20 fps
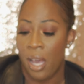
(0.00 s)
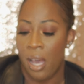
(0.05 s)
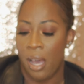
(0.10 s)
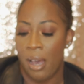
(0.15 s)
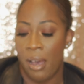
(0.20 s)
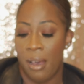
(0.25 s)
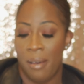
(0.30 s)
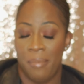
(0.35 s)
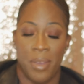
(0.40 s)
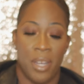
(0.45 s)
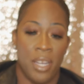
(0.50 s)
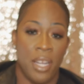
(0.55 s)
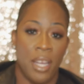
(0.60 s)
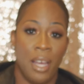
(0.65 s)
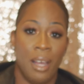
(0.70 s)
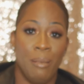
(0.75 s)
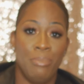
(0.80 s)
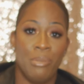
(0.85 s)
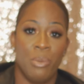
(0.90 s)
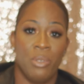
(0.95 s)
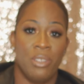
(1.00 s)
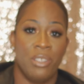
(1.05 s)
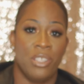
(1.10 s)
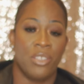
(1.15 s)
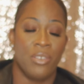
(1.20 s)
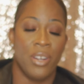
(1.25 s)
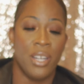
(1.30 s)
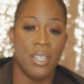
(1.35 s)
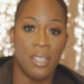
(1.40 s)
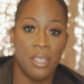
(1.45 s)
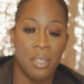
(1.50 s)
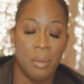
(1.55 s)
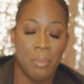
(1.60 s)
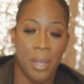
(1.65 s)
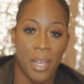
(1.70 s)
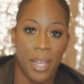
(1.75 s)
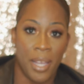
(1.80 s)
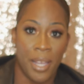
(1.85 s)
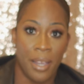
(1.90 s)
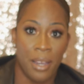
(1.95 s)
And it helps with strengthening
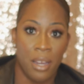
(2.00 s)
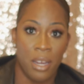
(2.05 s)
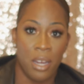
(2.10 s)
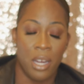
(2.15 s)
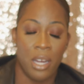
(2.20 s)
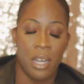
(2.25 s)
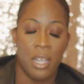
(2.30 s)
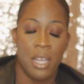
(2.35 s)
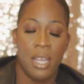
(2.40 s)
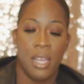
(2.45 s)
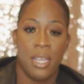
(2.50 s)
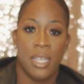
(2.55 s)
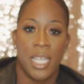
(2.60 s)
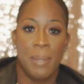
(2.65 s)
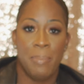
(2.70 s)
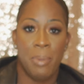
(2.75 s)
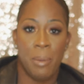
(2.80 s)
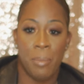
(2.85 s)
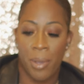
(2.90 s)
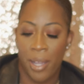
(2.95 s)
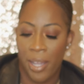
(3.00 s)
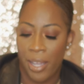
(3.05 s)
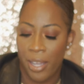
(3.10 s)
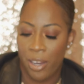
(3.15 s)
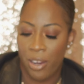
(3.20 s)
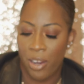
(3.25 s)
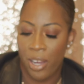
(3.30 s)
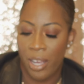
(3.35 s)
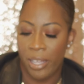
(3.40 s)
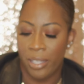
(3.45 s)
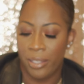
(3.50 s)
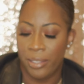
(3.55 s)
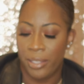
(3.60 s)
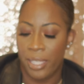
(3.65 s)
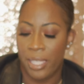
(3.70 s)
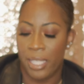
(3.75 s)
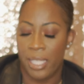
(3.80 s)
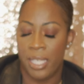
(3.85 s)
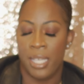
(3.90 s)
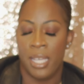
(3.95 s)
my hair, keeping my hair
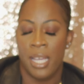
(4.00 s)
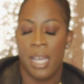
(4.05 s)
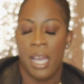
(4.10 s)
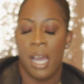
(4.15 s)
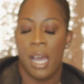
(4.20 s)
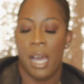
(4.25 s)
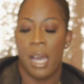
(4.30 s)
healthy.